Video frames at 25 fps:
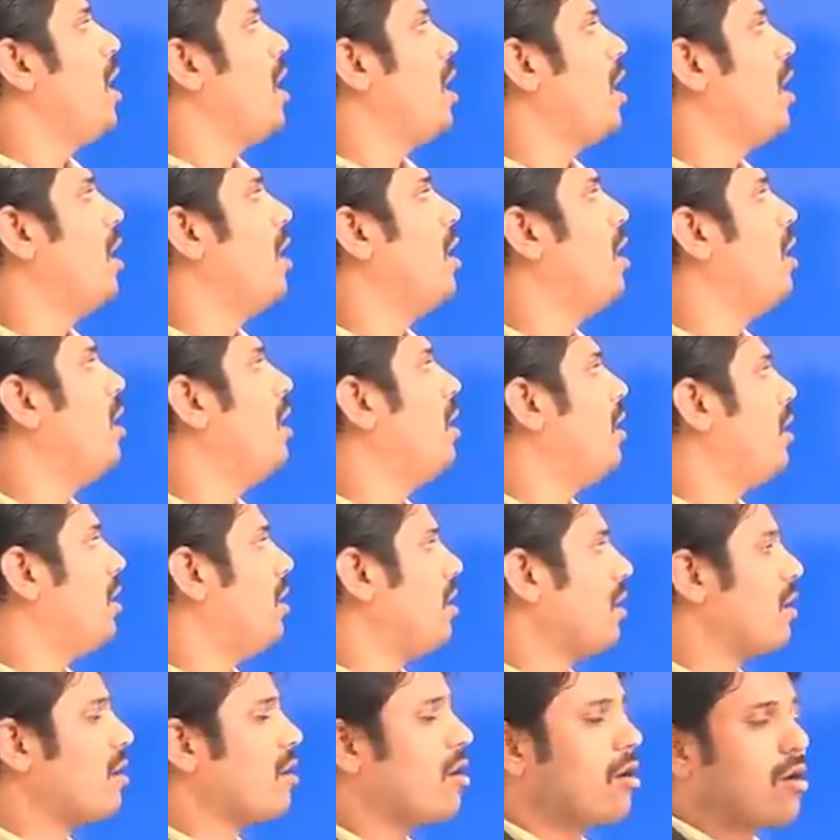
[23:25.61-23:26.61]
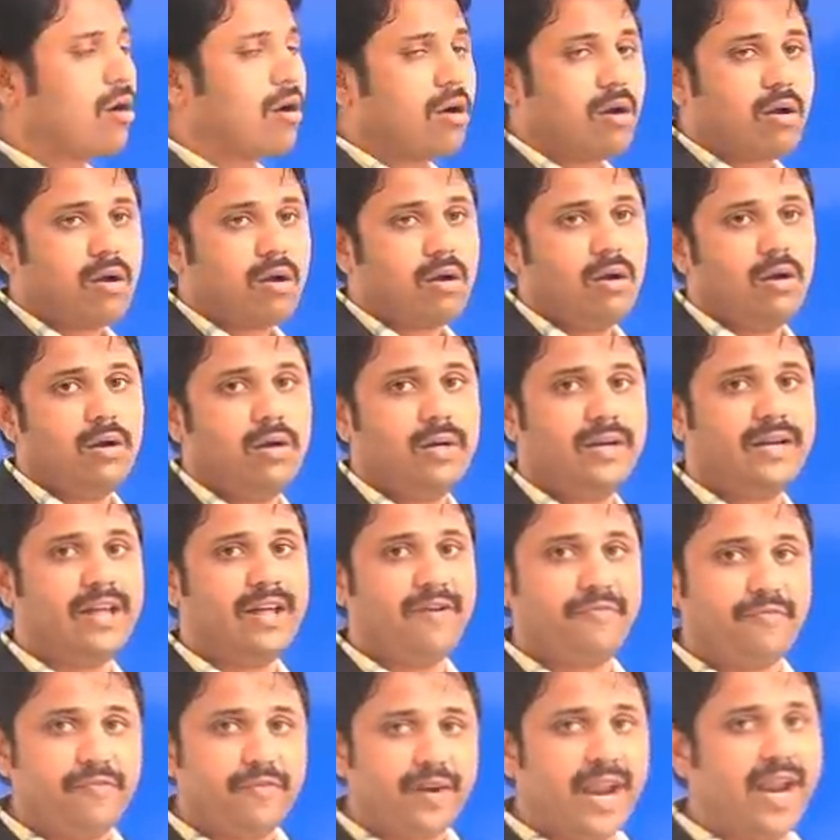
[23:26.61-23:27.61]
a
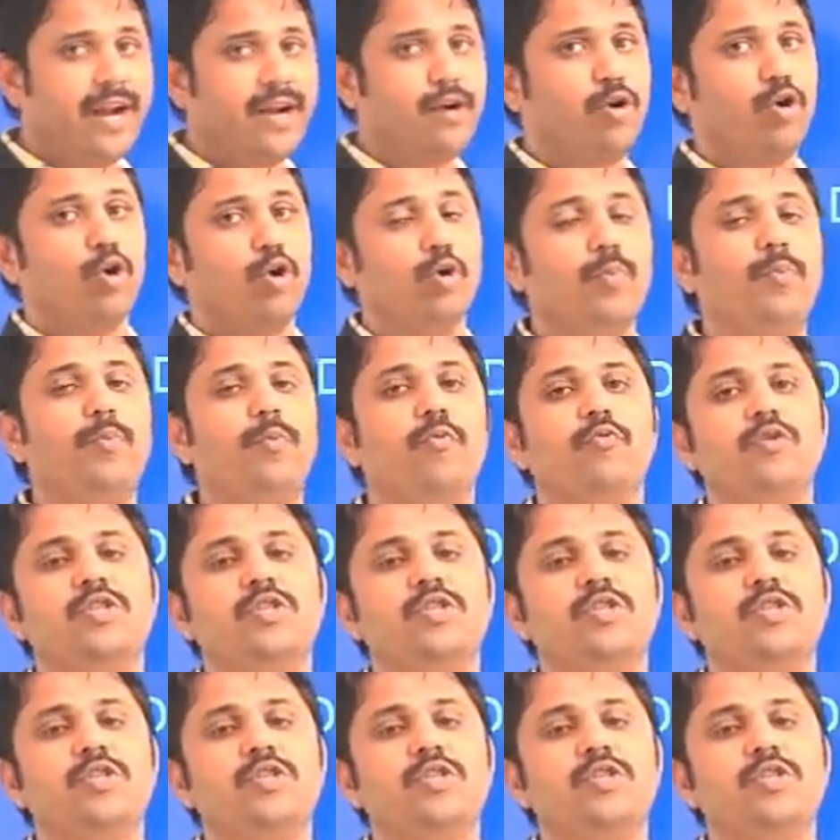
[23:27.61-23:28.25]
definite loop,